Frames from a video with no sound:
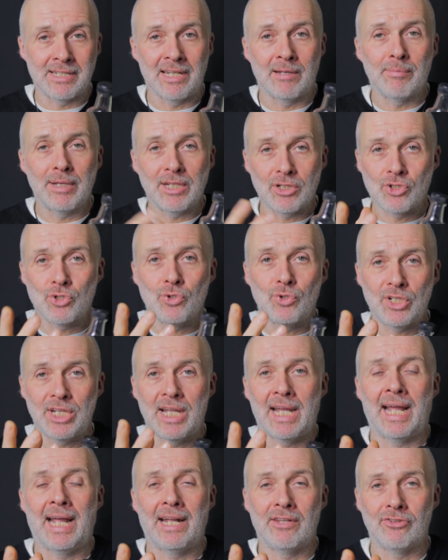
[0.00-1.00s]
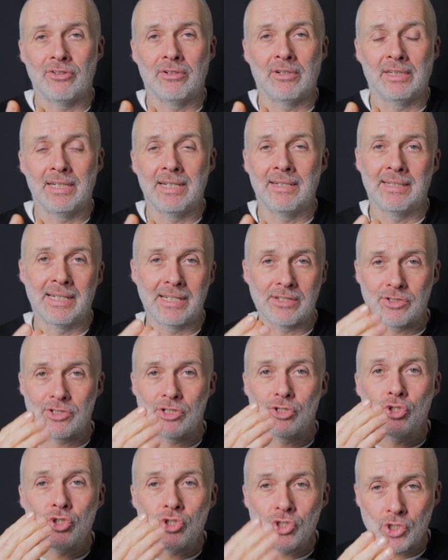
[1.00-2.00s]
Now make sure your hands are clean.
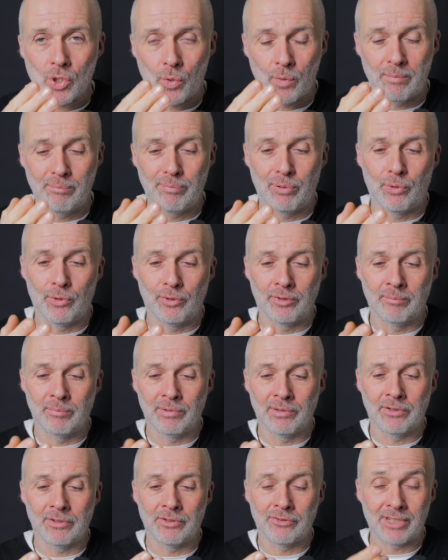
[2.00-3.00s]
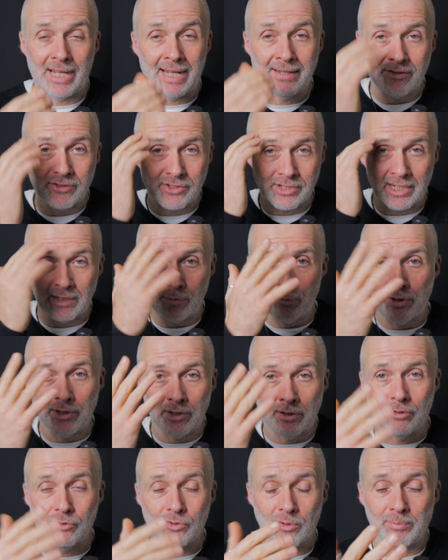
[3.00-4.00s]
That's so important because, and the skin where
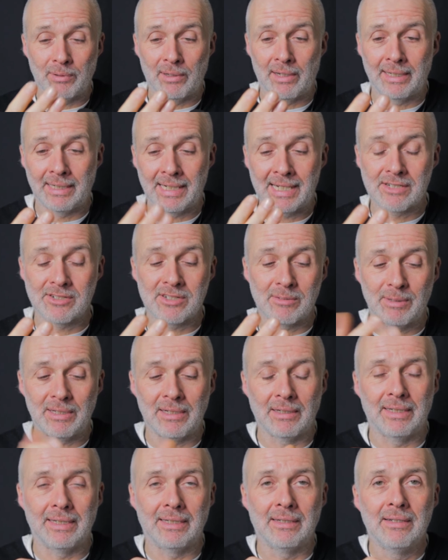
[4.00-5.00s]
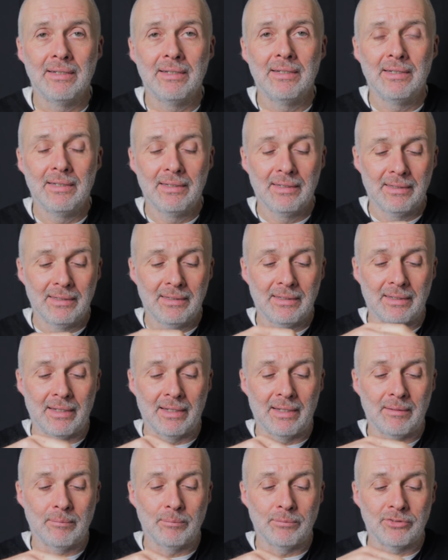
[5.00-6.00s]
you're going to apply it, it has to be clean.
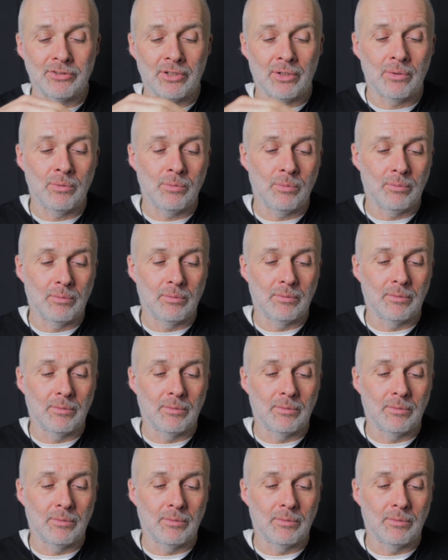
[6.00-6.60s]
So